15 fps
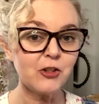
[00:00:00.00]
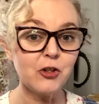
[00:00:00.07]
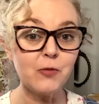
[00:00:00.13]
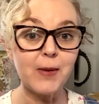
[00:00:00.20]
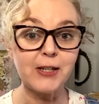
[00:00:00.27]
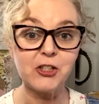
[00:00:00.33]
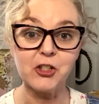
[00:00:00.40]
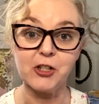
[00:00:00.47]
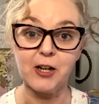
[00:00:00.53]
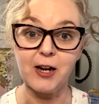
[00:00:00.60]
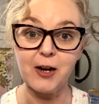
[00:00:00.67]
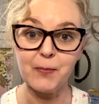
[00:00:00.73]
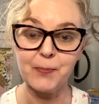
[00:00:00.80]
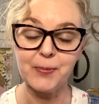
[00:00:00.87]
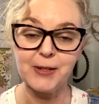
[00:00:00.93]
to my
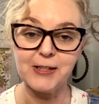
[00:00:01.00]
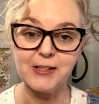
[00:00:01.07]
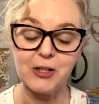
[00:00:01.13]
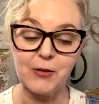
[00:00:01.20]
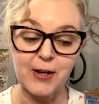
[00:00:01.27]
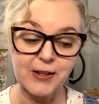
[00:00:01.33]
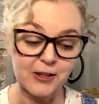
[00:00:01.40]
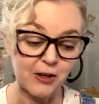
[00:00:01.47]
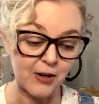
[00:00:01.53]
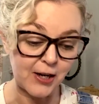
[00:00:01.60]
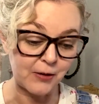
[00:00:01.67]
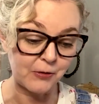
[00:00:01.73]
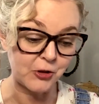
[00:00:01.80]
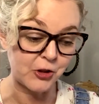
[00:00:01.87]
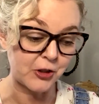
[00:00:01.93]
shop, and so I thought
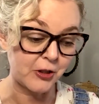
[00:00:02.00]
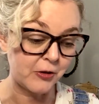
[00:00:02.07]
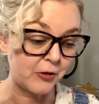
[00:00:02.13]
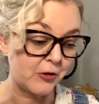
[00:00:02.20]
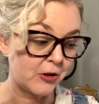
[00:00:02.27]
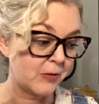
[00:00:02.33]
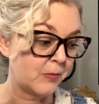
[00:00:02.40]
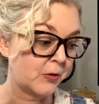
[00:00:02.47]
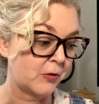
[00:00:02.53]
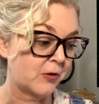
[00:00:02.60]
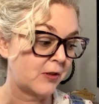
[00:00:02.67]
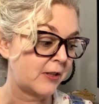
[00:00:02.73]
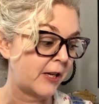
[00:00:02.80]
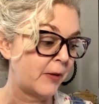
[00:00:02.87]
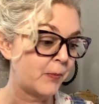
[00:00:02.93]
I would show you some little
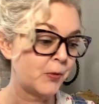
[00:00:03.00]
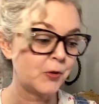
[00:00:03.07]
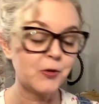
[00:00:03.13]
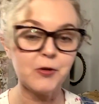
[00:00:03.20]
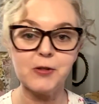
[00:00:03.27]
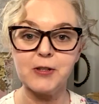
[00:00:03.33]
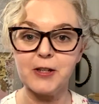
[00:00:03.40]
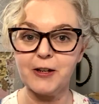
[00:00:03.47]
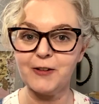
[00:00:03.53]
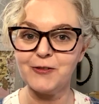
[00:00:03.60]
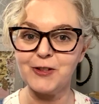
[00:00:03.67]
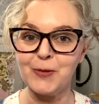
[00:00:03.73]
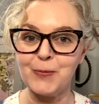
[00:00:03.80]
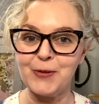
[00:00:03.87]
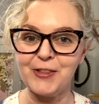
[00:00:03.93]
samples of
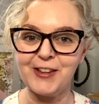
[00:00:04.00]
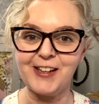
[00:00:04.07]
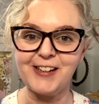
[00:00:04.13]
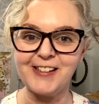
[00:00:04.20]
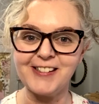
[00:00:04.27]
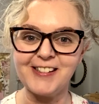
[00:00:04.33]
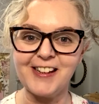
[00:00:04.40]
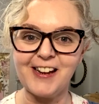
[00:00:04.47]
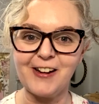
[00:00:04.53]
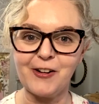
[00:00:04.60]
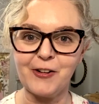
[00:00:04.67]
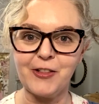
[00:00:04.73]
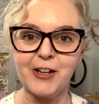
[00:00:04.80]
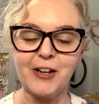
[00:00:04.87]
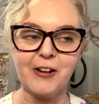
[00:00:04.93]
some of the things that
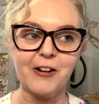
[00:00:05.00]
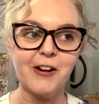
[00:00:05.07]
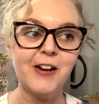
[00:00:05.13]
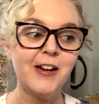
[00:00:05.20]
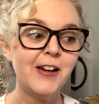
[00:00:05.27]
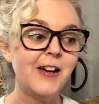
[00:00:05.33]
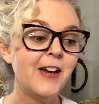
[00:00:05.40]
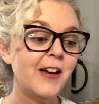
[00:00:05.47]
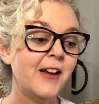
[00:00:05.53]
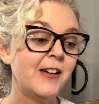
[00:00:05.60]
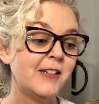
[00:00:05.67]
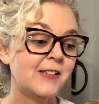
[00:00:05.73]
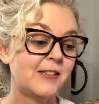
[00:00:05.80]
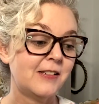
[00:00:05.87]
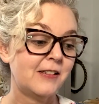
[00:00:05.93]
are there.
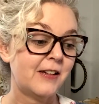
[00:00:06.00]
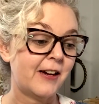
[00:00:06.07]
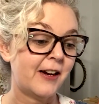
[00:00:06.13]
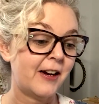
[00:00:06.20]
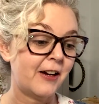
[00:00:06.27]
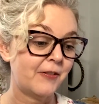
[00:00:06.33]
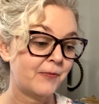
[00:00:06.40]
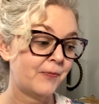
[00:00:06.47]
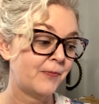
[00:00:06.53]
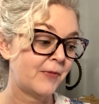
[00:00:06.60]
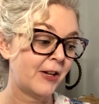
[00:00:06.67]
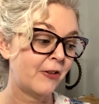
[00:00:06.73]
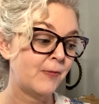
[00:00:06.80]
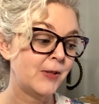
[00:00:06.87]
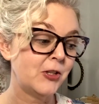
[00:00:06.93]
I
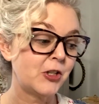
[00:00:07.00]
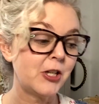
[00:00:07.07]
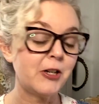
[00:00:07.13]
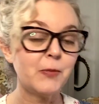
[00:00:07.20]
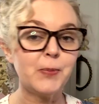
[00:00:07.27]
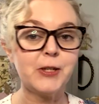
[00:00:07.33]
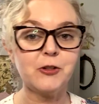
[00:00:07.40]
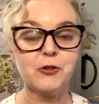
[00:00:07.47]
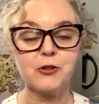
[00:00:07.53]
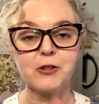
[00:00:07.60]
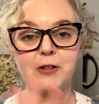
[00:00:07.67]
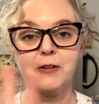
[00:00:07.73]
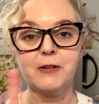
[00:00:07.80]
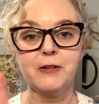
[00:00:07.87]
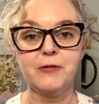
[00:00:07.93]
have been sharing pictures
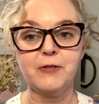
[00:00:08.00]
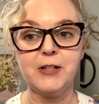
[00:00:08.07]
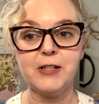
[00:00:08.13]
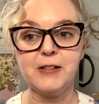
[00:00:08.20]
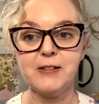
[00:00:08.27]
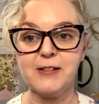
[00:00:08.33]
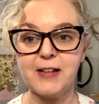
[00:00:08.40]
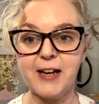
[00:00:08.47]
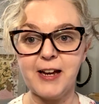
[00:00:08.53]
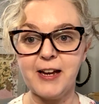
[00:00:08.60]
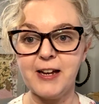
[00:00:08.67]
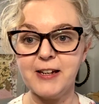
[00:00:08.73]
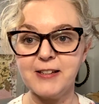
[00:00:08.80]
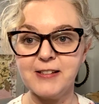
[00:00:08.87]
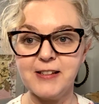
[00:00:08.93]
of these
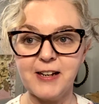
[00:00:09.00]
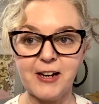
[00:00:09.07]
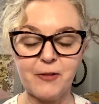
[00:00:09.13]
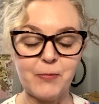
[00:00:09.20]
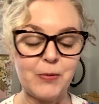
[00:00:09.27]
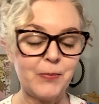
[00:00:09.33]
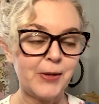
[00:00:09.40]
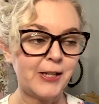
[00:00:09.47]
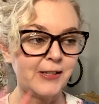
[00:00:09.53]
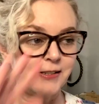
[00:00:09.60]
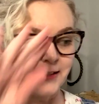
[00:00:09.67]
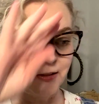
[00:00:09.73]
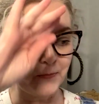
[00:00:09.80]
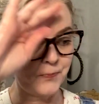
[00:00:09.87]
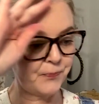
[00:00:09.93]
eggs that I've been
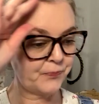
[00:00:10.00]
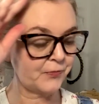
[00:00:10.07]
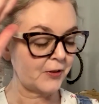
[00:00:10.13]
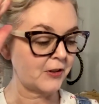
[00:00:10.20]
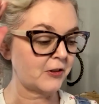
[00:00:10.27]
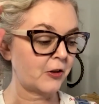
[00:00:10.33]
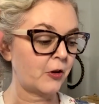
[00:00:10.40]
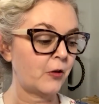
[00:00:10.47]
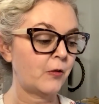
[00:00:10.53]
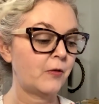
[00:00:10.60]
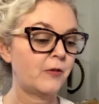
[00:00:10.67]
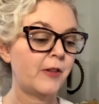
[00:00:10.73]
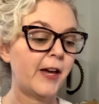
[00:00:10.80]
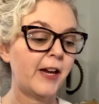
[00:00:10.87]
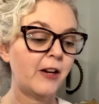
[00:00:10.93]
painting. So
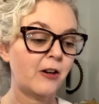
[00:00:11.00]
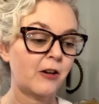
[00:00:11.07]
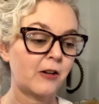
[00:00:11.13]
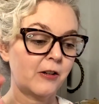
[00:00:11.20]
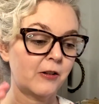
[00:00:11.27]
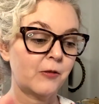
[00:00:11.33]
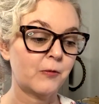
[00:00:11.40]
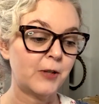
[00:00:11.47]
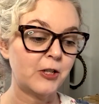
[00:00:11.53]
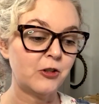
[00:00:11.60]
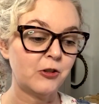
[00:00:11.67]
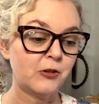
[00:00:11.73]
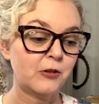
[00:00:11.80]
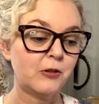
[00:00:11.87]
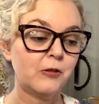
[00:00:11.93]
they are
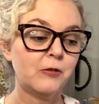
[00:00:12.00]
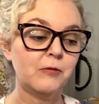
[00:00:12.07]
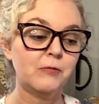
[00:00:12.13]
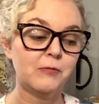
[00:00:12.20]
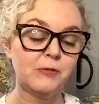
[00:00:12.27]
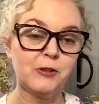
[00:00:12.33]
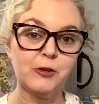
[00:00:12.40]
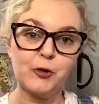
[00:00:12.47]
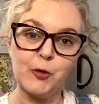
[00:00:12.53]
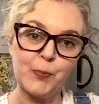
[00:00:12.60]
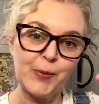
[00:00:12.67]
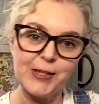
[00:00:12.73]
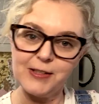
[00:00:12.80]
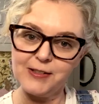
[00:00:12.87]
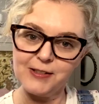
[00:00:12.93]
original little
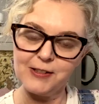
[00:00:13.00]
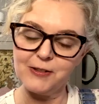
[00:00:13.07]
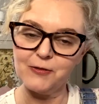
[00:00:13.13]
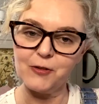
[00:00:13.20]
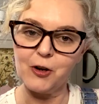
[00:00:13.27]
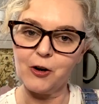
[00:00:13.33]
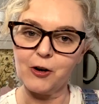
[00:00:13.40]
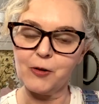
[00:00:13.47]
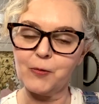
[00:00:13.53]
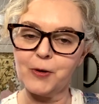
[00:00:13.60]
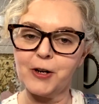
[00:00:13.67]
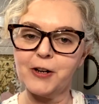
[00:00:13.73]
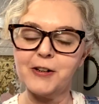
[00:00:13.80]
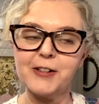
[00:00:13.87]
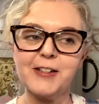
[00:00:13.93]
pieces of
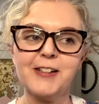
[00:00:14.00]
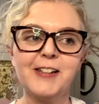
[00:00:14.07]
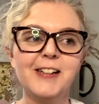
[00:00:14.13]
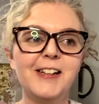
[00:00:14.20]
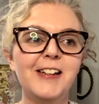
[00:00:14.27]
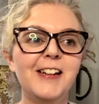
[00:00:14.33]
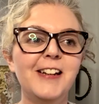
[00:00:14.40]
artwork,